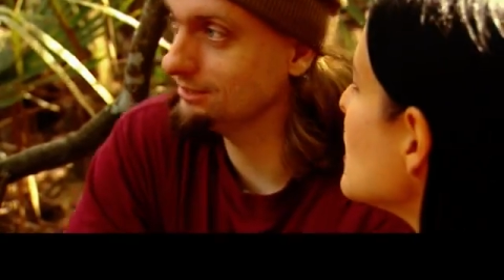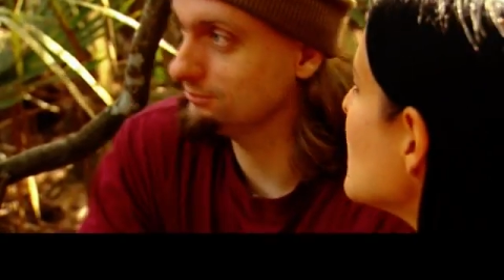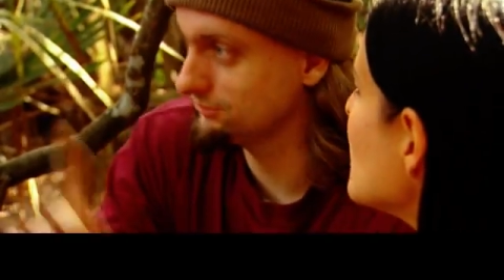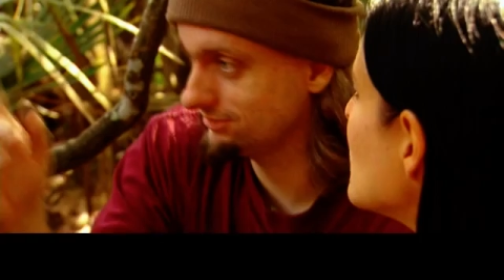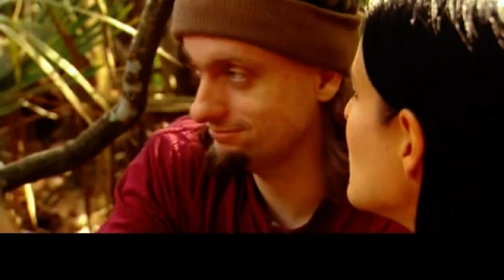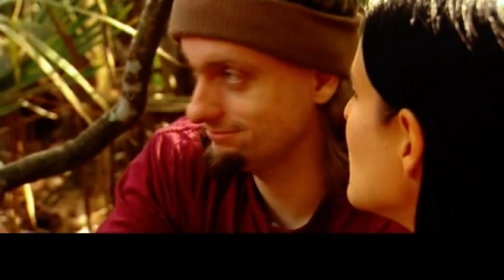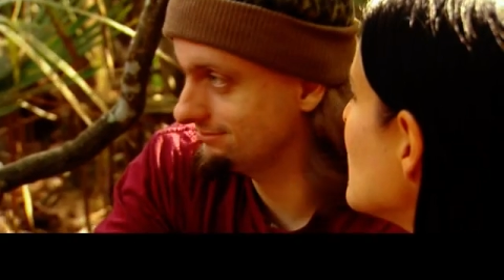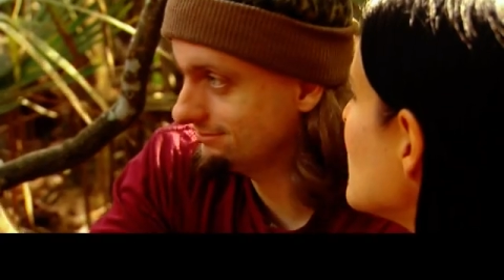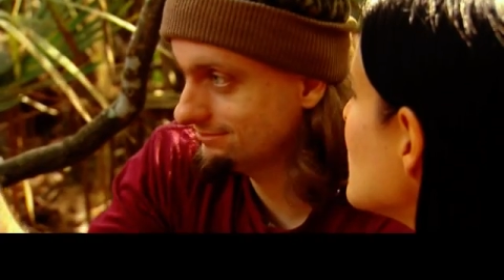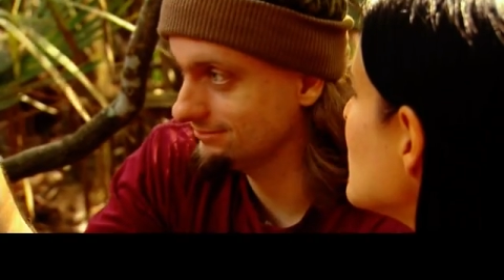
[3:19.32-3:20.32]
was,
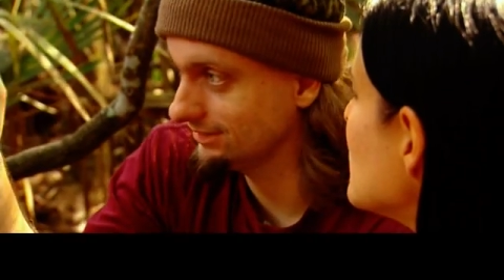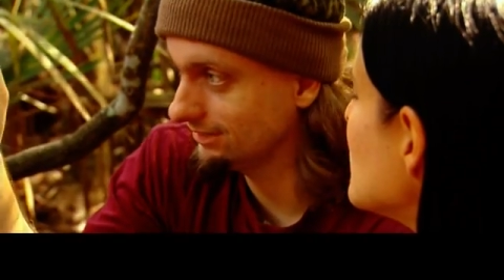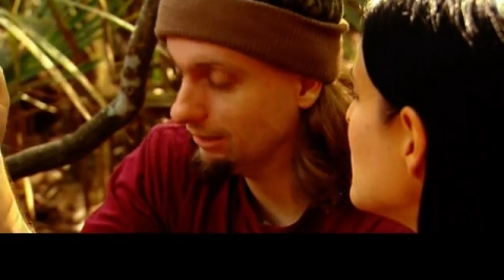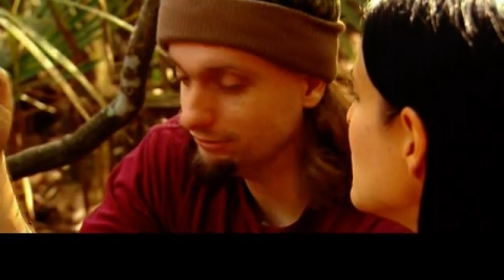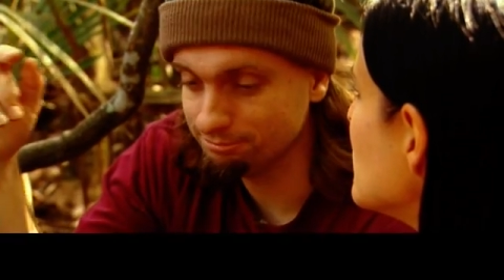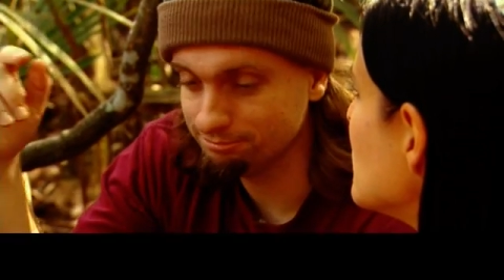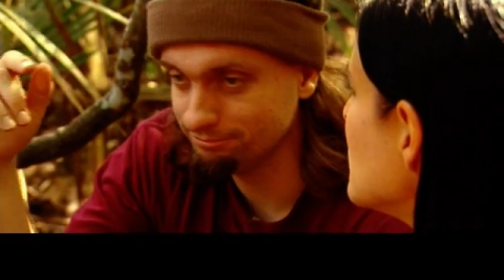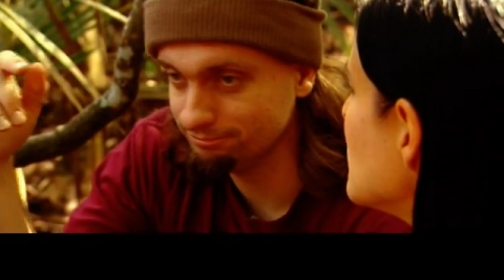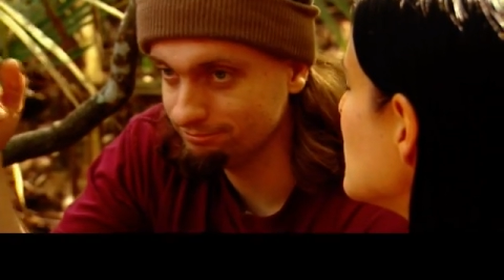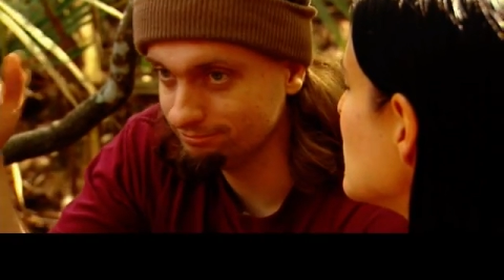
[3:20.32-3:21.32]
you know, I would
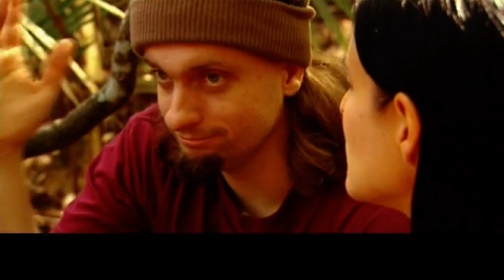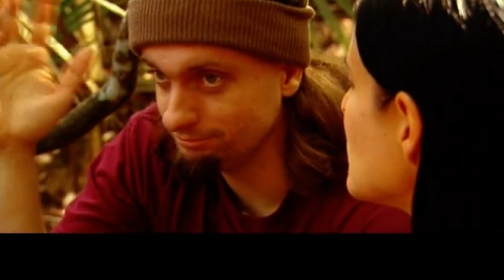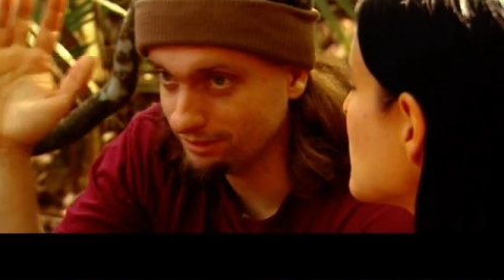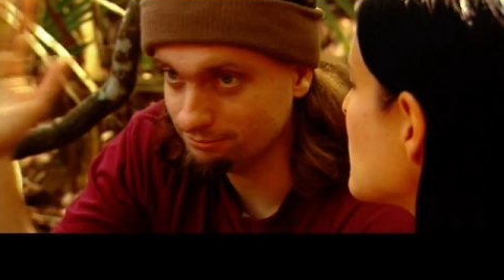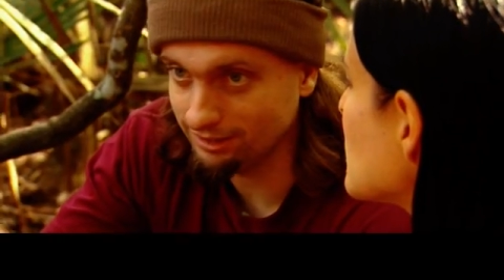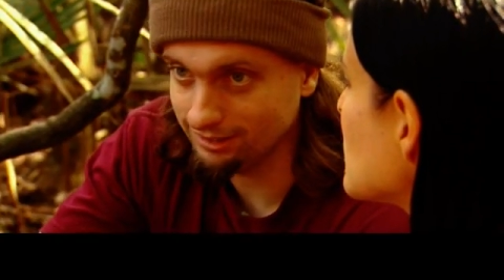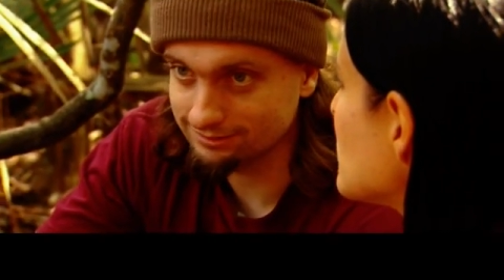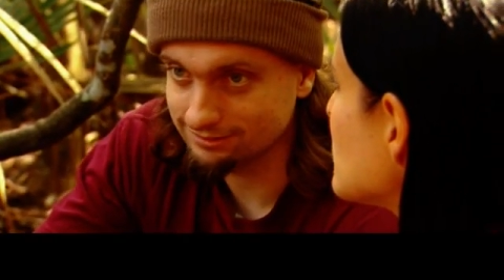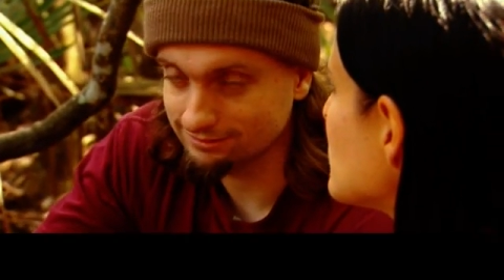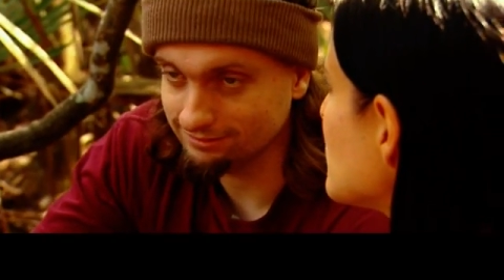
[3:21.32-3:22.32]
bet my
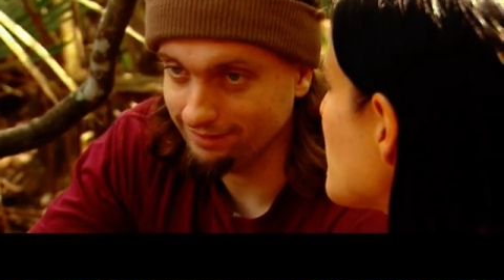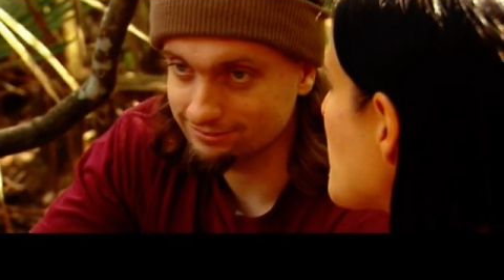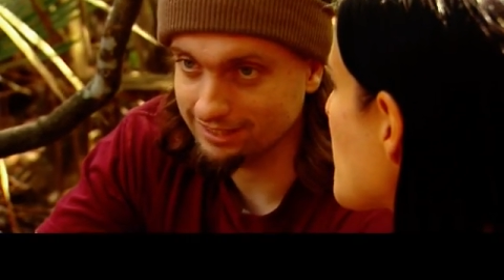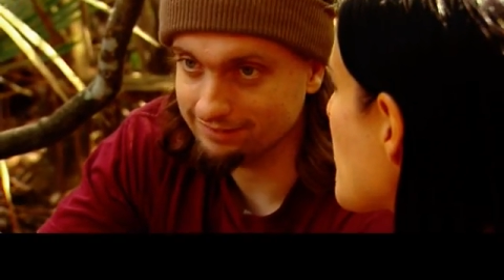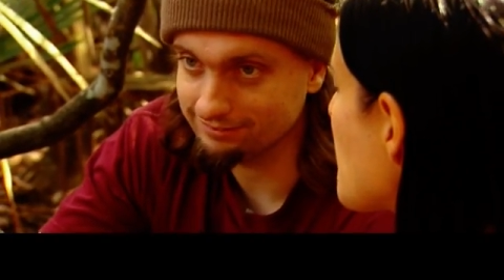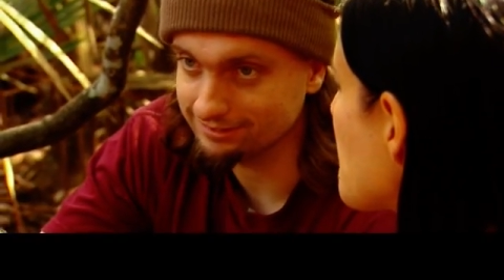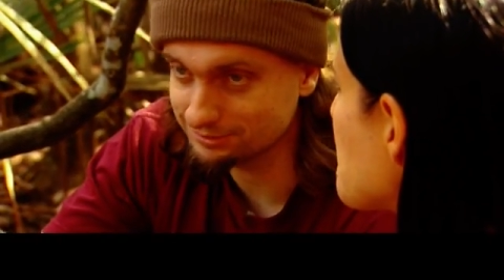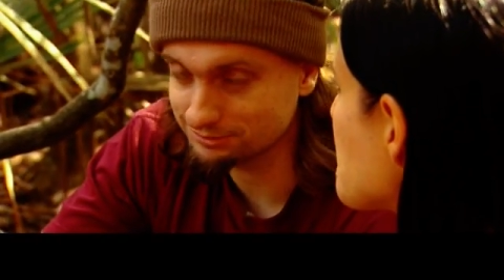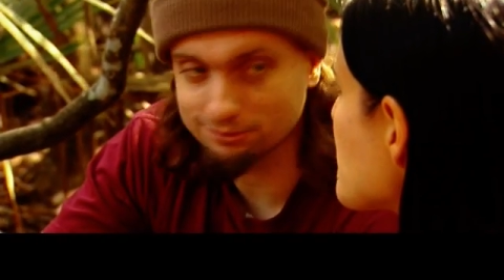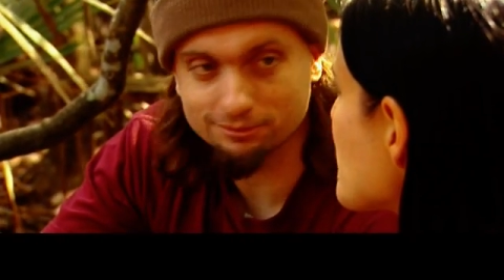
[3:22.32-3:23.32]
life savings
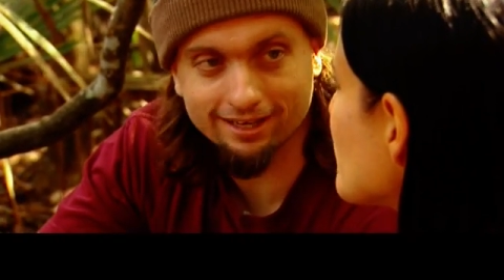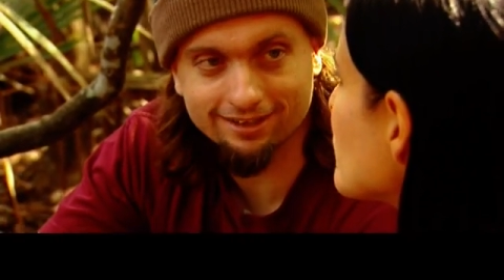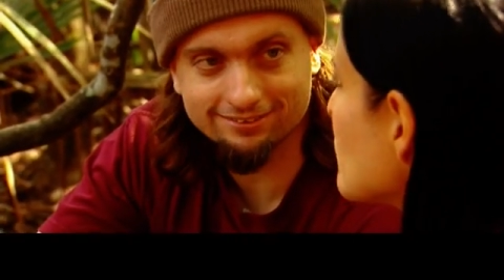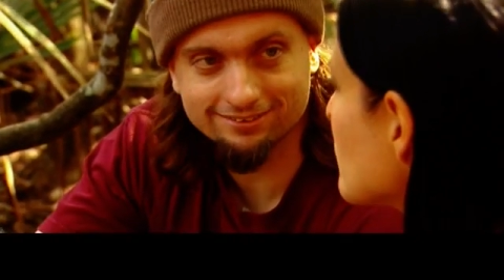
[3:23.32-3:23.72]
that's what we had